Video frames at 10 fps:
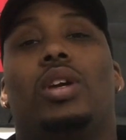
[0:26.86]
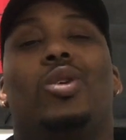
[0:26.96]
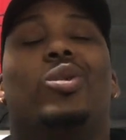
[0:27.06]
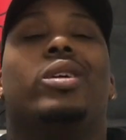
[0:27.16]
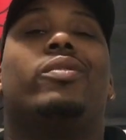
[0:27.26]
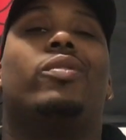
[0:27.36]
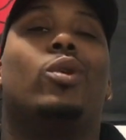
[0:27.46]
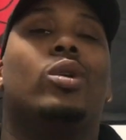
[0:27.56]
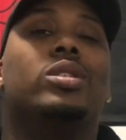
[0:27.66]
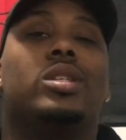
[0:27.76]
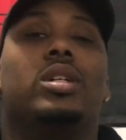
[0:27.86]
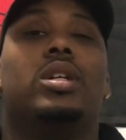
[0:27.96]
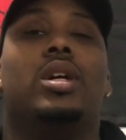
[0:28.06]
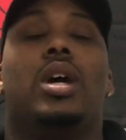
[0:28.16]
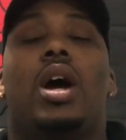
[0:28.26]
Q the
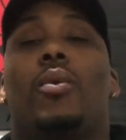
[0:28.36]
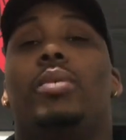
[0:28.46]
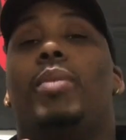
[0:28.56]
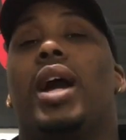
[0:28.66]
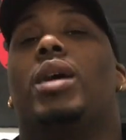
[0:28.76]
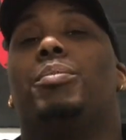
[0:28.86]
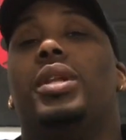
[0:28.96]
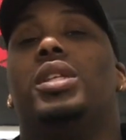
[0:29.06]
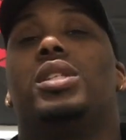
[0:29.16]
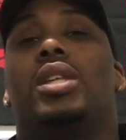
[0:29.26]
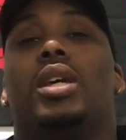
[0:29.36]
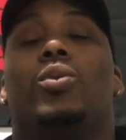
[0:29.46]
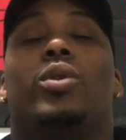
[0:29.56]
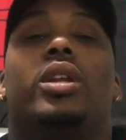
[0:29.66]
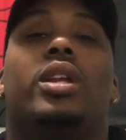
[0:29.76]
Influencer, and we back up in this
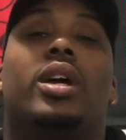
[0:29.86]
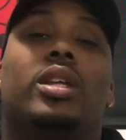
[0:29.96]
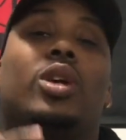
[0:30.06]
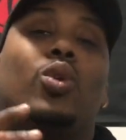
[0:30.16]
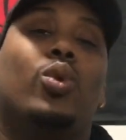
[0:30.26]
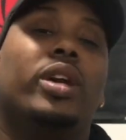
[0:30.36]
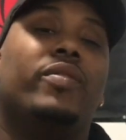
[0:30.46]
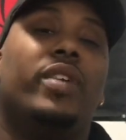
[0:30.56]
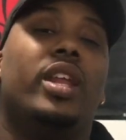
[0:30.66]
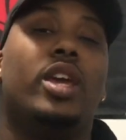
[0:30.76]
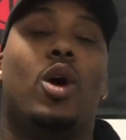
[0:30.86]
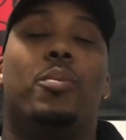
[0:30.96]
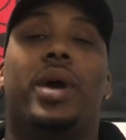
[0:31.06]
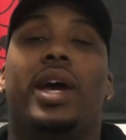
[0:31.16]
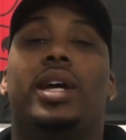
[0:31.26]
thing with another quick video,
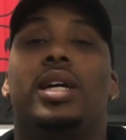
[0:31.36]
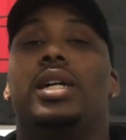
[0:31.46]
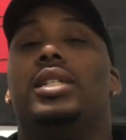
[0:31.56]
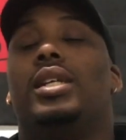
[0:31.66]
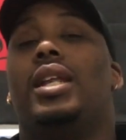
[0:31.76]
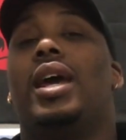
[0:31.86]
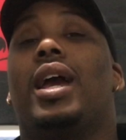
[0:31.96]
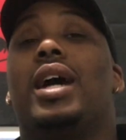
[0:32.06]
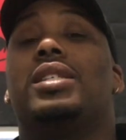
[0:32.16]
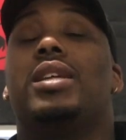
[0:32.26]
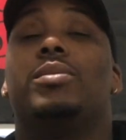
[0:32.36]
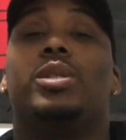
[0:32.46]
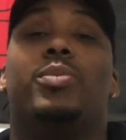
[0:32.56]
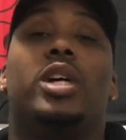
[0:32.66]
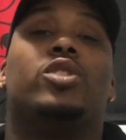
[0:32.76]
man. Today I got something
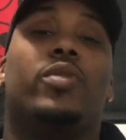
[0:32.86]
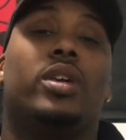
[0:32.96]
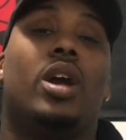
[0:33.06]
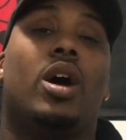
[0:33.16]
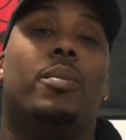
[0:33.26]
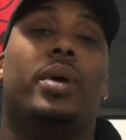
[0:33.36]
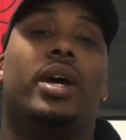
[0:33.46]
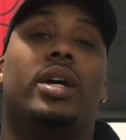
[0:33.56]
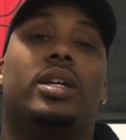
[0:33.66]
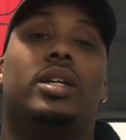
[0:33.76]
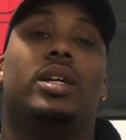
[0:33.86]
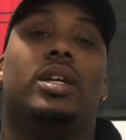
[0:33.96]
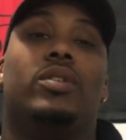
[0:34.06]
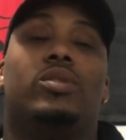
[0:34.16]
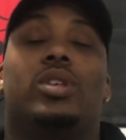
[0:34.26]
special for y'all, man.
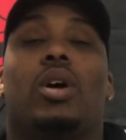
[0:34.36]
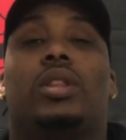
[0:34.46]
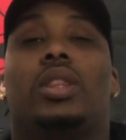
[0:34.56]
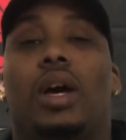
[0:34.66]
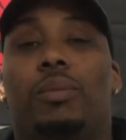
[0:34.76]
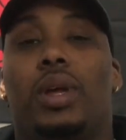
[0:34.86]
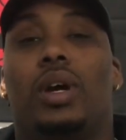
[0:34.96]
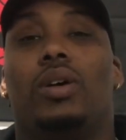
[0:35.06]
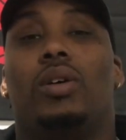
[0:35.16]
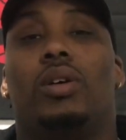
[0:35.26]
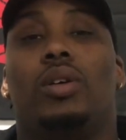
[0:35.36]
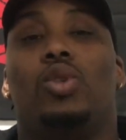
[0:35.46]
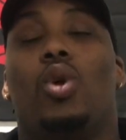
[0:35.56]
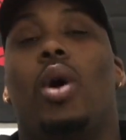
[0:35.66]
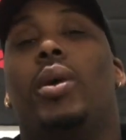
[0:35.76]
You saw the thumbnail,
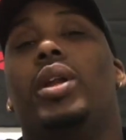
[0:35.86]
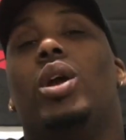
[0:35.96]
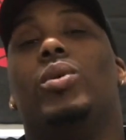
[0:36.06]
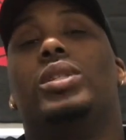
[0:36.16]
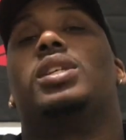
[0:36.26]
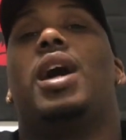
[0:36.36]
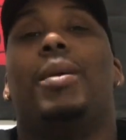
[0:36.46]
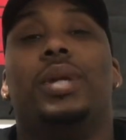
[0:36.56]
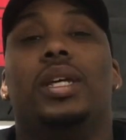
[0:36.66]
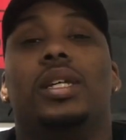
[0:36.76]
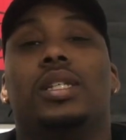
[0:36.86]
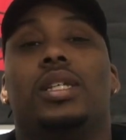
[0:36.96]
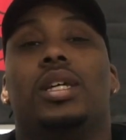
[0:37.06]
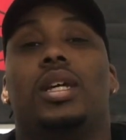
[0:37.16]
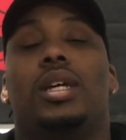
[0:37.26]
you already know what time it
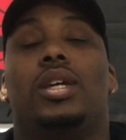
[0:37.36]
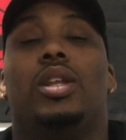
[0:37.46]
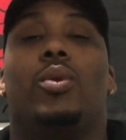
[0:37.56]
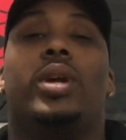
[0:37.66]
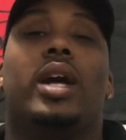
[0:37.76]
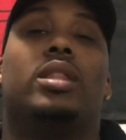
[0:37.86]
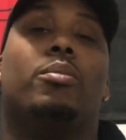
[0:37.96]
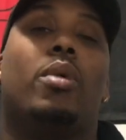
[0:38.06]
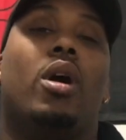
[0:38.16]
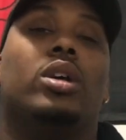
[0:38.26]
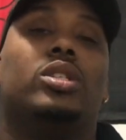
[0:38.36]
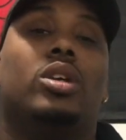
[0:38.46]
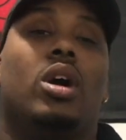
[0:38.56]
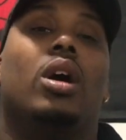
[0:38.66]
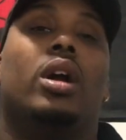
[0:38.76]
is. You know, we got the Mars
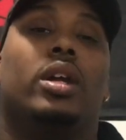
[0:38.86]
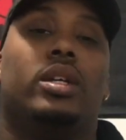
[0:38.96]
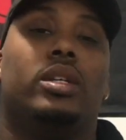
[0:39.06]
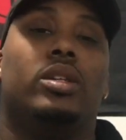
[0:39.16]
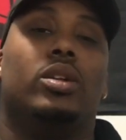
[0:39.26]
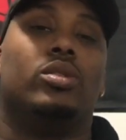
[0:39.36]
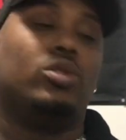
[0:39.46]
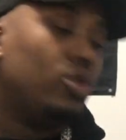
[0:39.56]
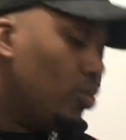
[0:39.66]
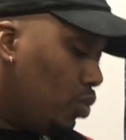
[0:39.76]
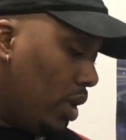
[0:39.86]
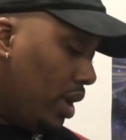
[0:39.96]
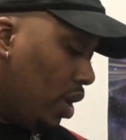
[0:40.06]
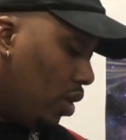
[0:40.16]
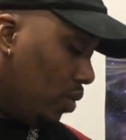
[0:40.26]
Yard,
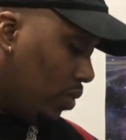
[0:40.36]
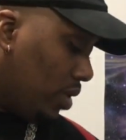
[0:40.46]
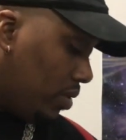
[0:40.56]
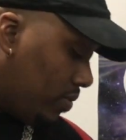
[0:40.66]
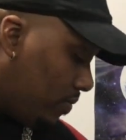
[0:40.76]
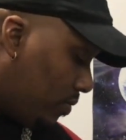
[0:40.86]
2.0, well,